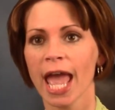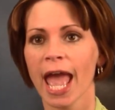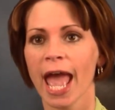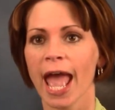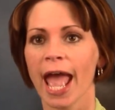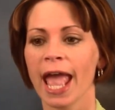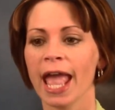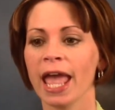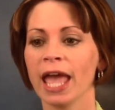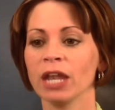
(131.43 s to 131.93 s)

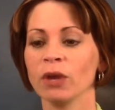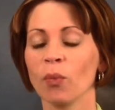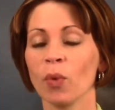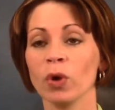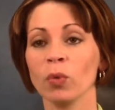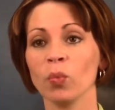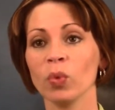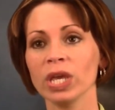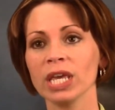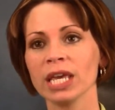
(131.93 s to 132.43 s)
and
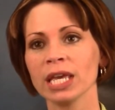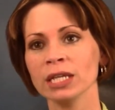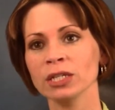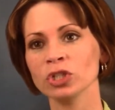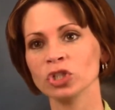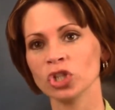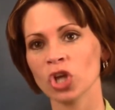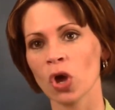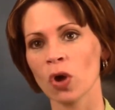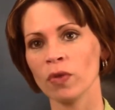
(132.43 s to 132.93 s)
when we can
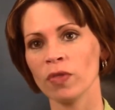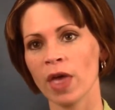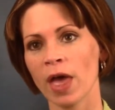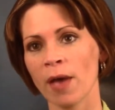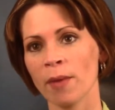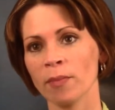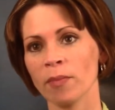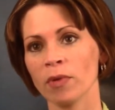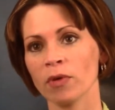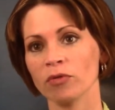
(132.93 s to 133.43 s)
show
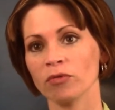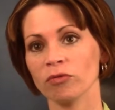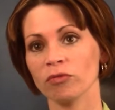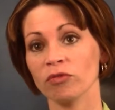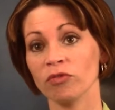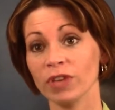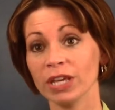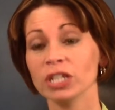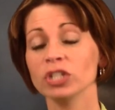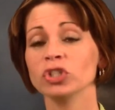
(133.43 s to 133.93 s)
them
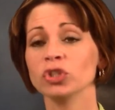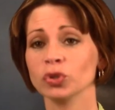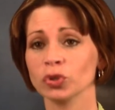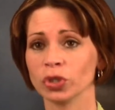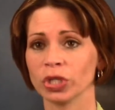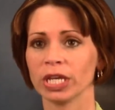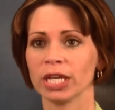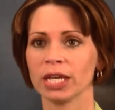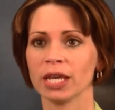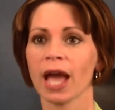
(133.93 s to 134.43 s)

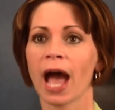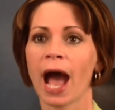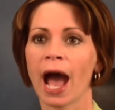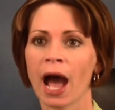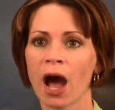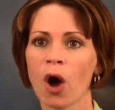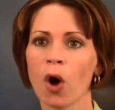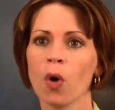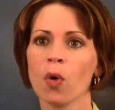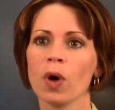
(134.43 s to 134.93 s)
visually
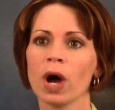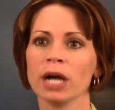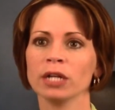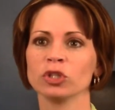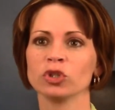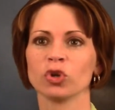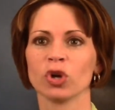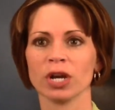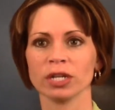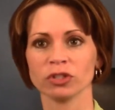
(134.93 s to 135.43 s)
how a
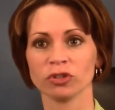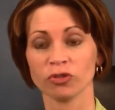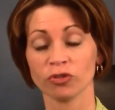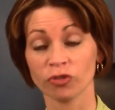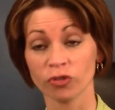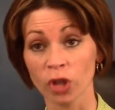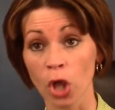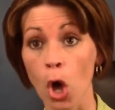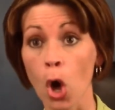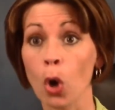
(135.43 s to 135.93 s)
trust
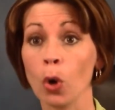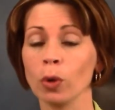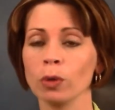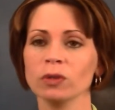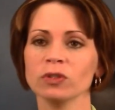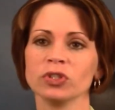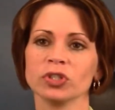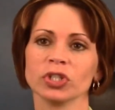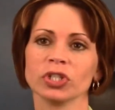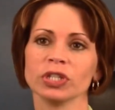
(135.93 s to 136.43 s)

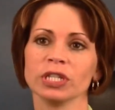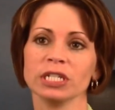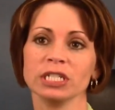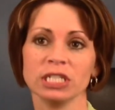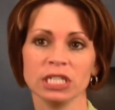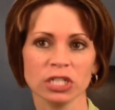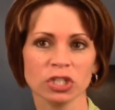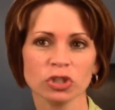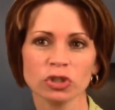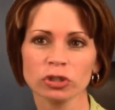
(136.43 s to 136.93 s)
flows or the
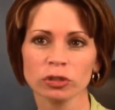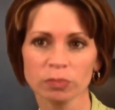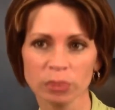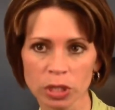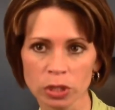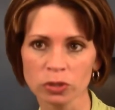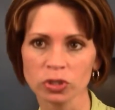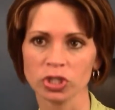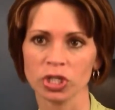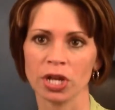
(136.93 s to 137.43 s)

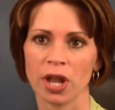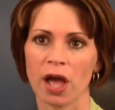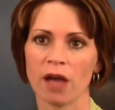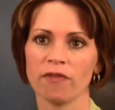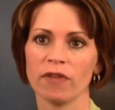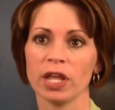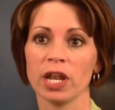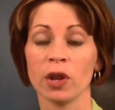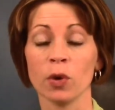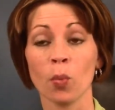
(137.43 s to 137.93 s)
distribution
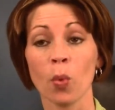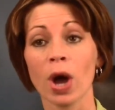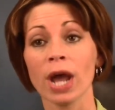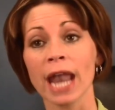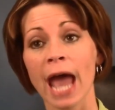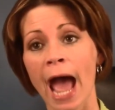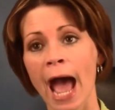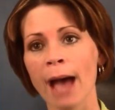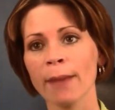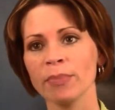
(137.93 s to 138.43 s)
of it and
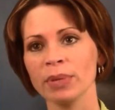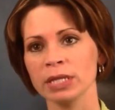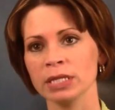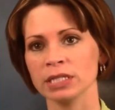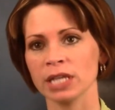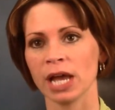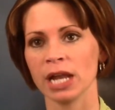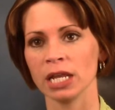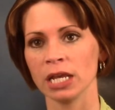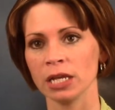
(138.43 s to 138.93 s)
what
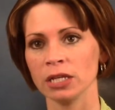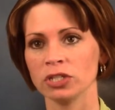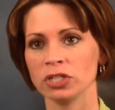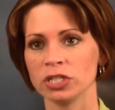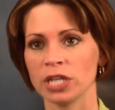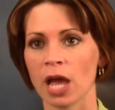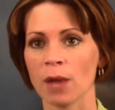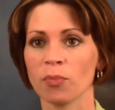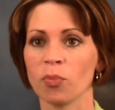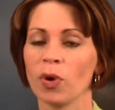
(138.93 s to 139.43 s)
happens at each
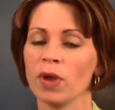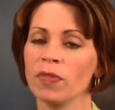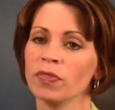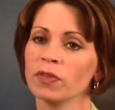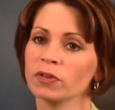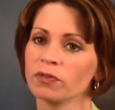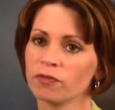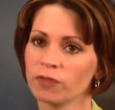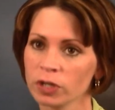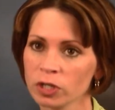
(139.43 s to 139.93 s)
step when
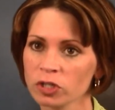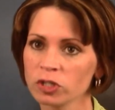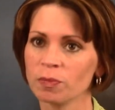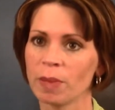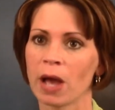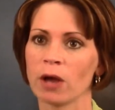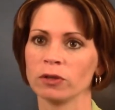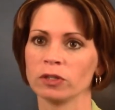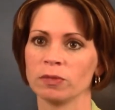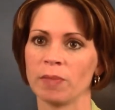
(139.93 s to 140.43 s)
the first
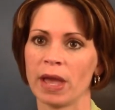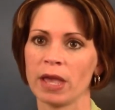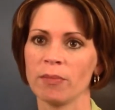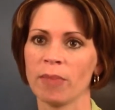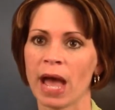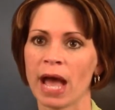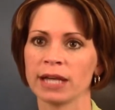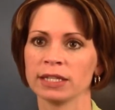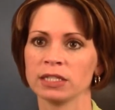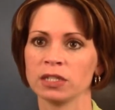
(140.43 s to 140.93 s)
spouse might
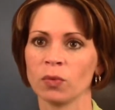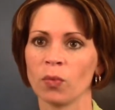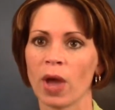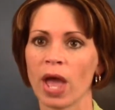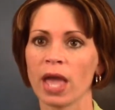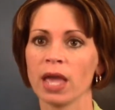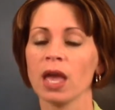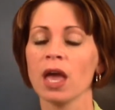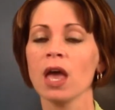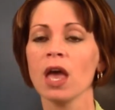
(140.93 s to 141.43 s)
pass
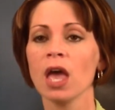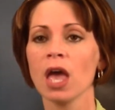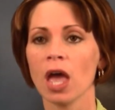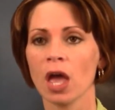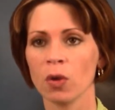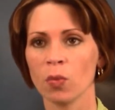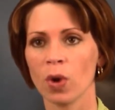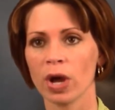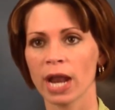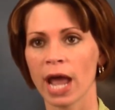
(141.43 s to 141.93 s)
away
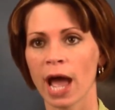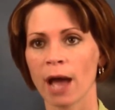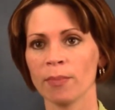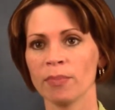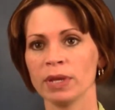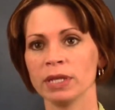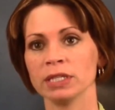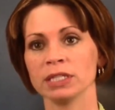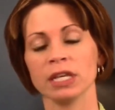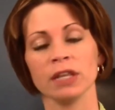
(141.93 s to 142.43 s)
and what
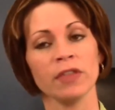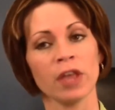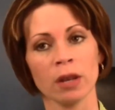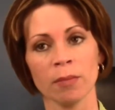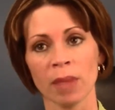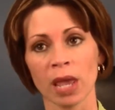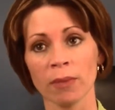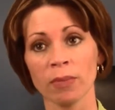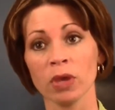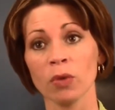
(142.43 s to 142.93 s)
happens, and
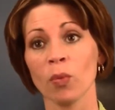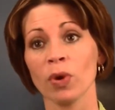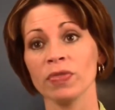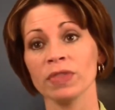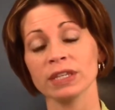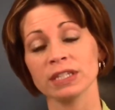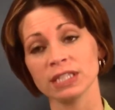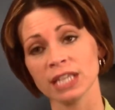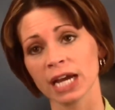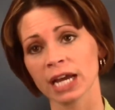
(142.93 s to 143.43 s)
then maybe when
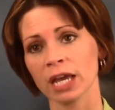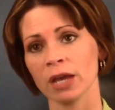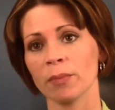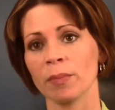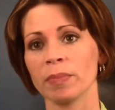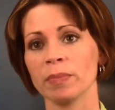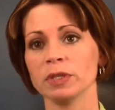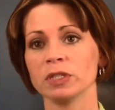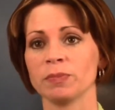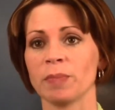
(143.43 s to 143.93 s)
the second
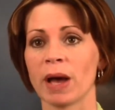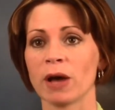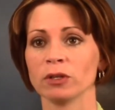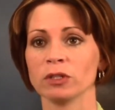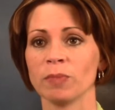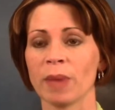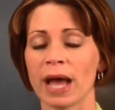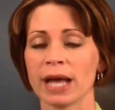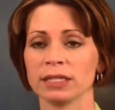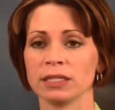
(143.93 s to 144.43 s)

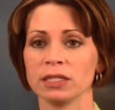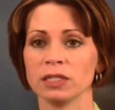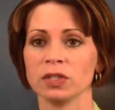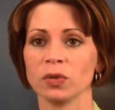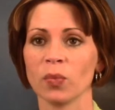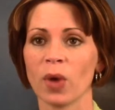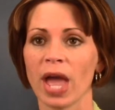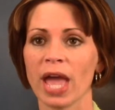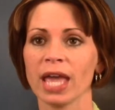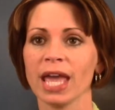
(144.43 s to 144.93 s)
spouse passes
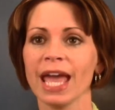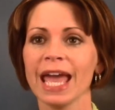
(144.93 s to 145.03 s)
away,